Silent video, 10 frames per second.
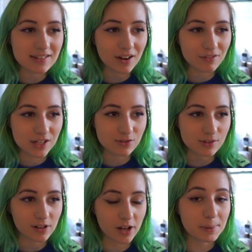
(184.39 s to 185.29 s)
this conversation
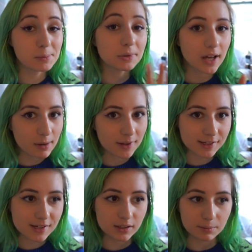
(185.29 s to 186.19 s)
with a lot of people, not about
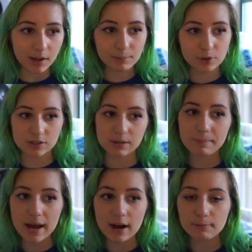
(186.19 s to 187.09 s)
Legally Blonde, but just
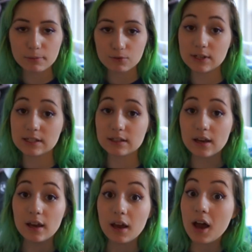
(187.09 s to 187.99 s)
about movies
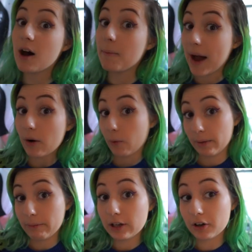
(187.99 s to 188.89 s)
about
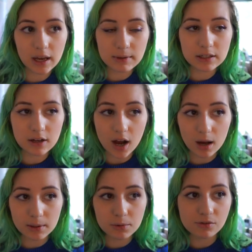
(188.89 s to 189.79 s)
women. I mean
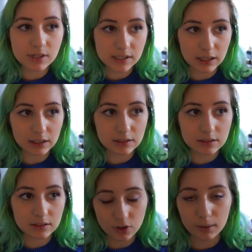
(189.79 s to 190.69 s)
comedy movies
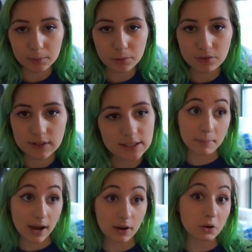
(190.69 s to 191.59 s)
and drama movies
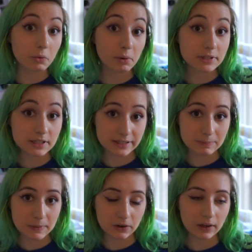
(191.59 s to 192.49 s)
about a woman's
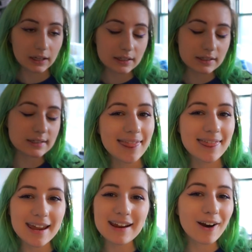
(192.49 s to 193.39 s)
experience.
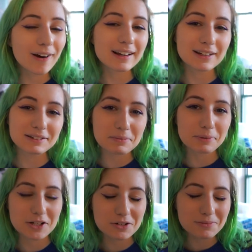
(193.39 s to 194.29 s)
They aren't guilty
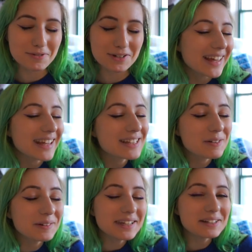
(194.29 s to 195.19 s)
pleasure movies. Like it's
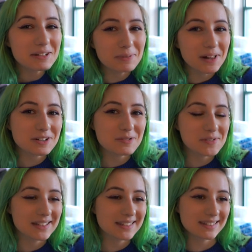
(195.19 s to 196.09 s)
only guilty pleasure
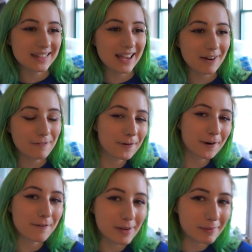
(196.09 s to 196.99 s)
because it's like for
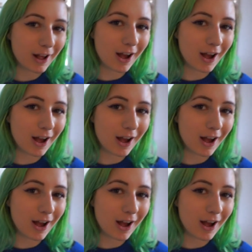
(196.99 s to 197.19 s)
a female